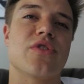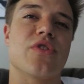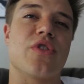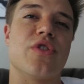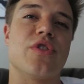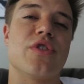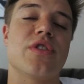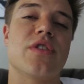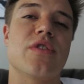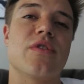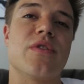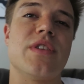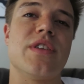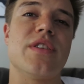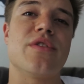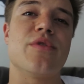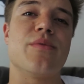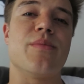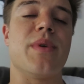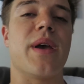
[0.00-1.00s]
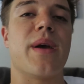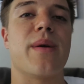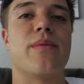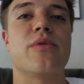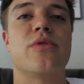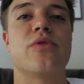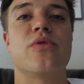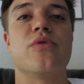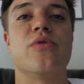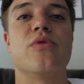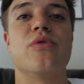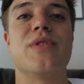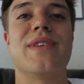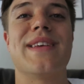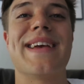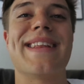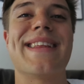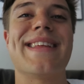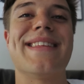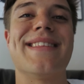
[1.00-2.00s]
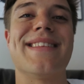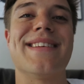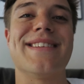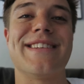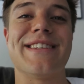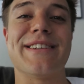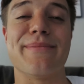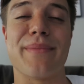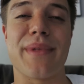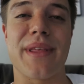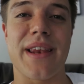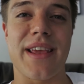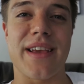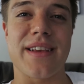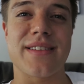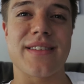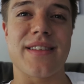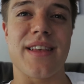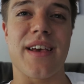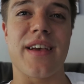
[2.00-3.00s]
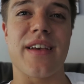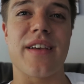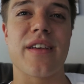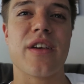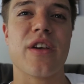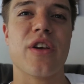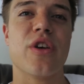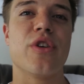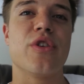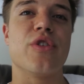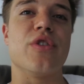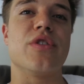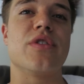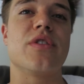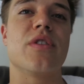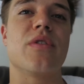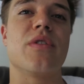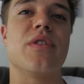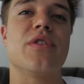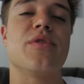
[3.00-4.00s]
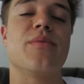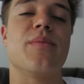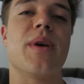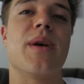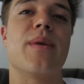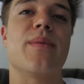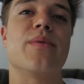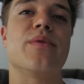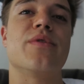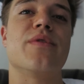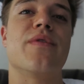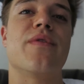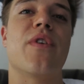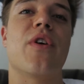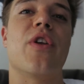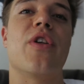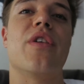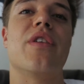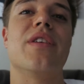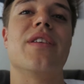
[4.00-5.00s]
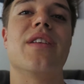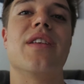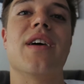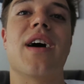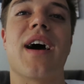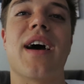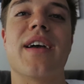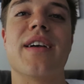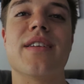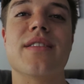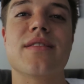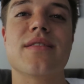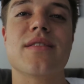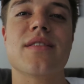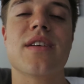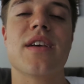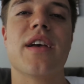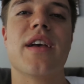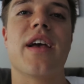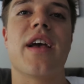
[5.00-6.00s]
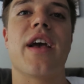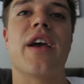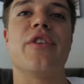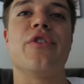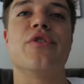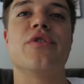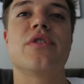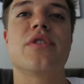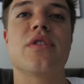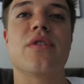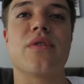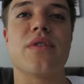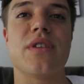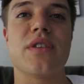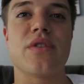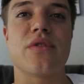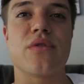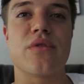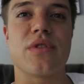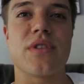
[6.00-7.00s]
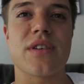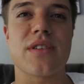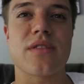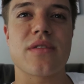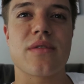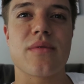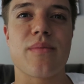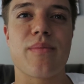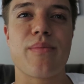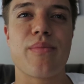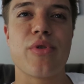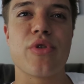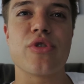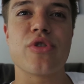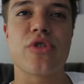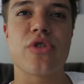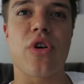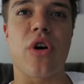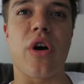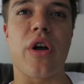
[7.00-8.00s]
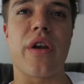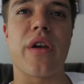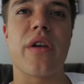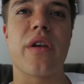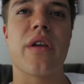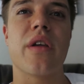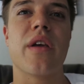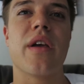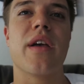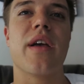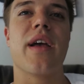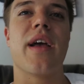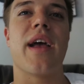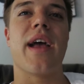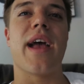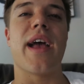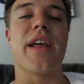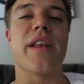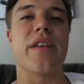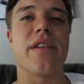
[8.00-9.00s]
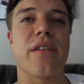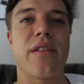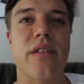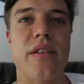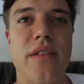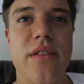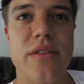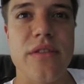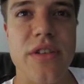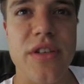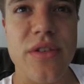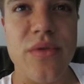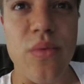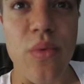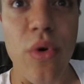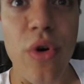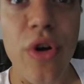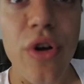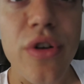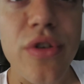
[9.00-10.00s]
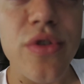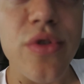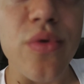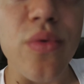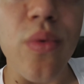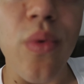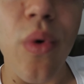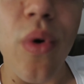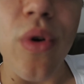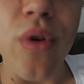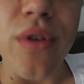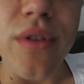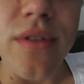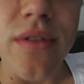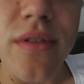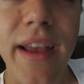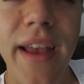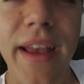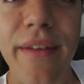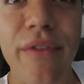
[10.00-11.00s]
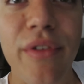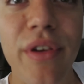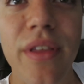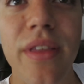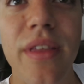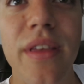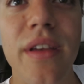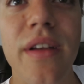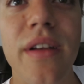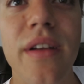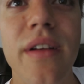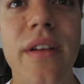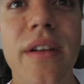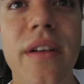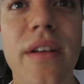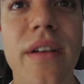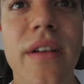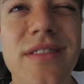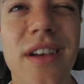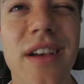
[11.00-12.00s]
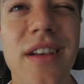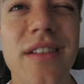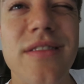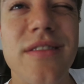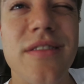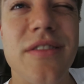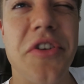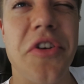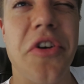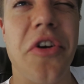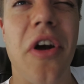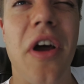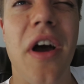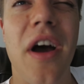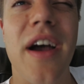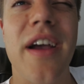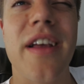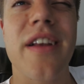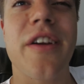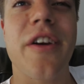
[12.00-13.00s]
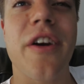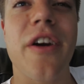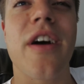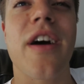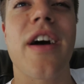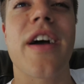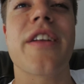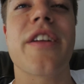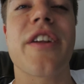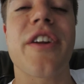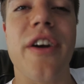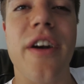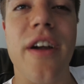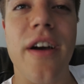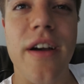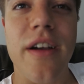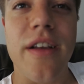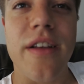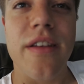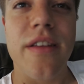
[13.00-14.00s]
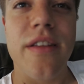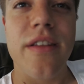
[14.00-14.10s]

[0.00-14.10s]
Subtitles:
So you still need to be able to get in the gym the next day. You still need to be able to follow the diet, and you still need to just push on and just work towards everything. Just grind, grind, grind.